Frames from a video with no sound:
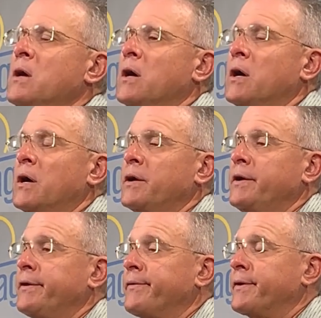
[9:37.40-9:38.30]

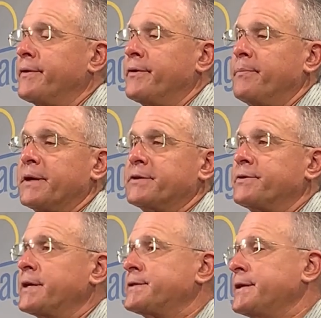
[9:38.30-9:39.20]
They're a big
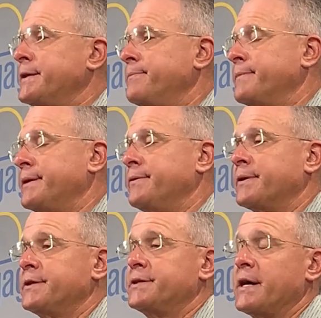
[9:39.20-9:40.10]
stretch team. They do a
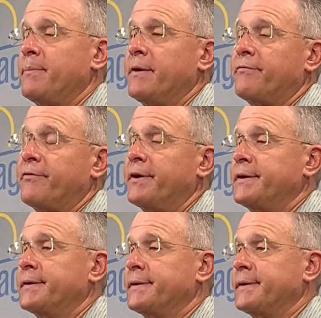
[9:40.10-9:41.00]
good job up
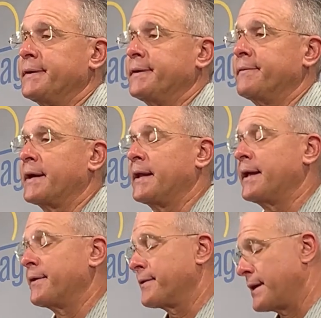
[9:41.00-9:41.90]
front. They got a
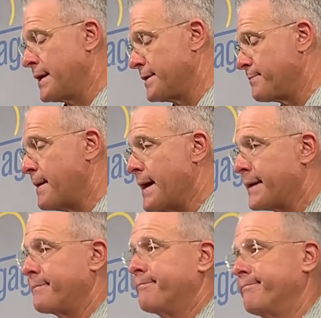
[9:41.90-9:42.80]
lot of their guys
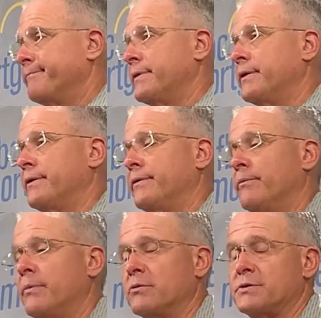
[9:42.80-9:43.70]
back
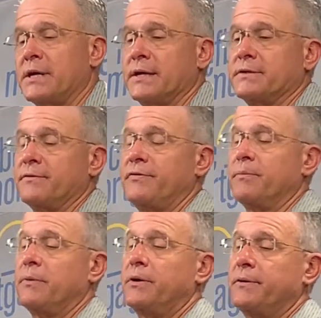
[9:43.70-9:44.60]
on both sides of the
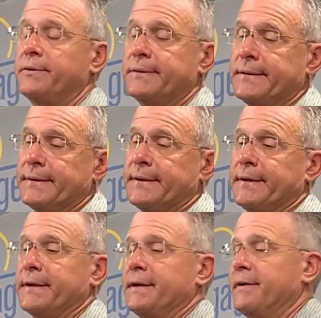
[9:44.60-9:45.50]
football.
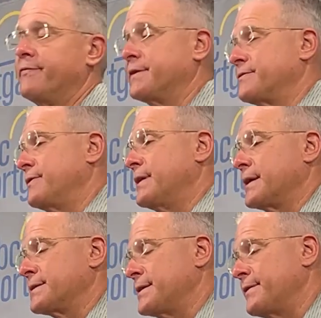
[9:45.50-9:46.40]
Defensively,
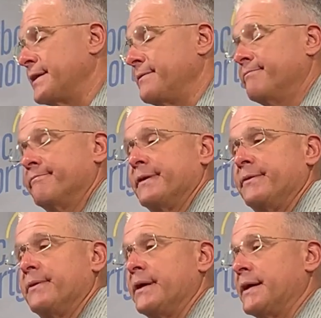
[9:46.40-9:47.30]
like I said, they
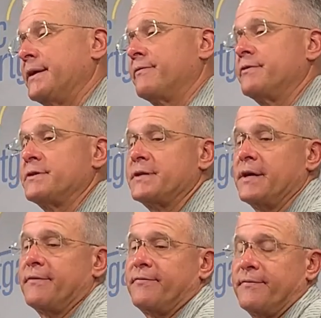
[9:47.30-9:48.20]
do a lot of different
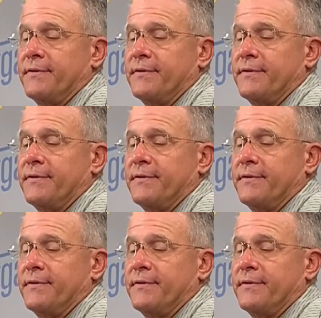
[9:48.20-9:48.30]
stuff.